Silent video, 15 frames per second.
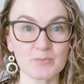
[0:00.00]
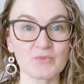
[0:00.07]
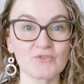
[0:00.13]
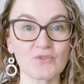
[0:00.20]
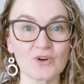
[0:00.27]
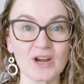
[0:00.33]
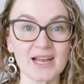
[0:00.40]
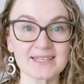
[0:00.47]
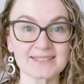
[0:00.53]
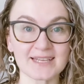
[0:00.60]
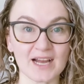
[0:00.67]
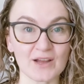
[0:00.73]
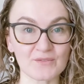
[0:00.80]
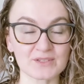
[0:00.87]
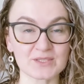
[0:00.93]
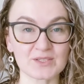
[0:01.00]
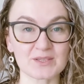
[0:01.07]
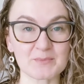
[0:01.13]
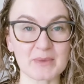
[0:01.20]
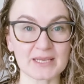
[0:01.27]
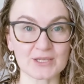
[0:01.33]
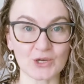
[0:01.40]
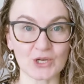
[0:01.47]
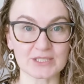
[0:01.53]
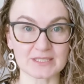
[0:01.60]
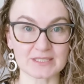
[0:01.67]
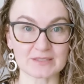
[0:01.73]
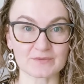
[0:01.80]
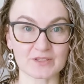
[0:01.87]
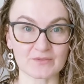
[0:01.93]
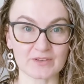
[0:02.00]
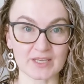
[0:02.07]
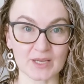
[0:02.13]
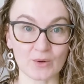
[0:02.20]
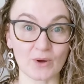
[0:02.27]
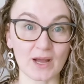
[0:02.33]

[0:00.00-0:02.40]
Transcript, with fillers: Before I dive into the main content of the video,